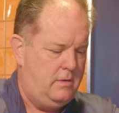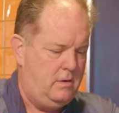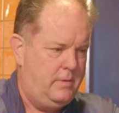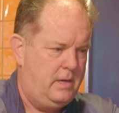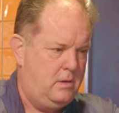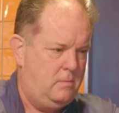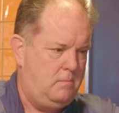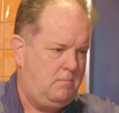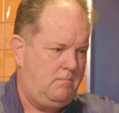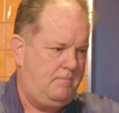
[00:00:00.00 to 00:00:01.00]
There we go.
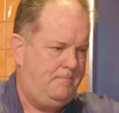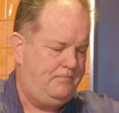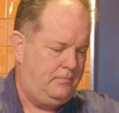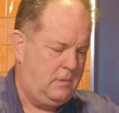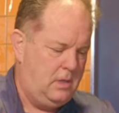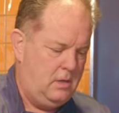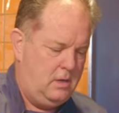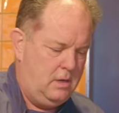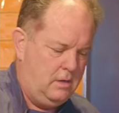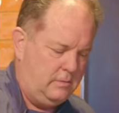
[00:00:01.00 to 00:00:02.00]

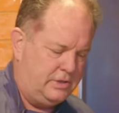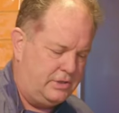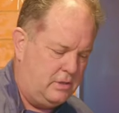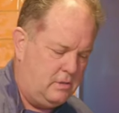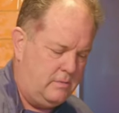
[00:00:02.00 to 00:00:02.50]
Now we'll stir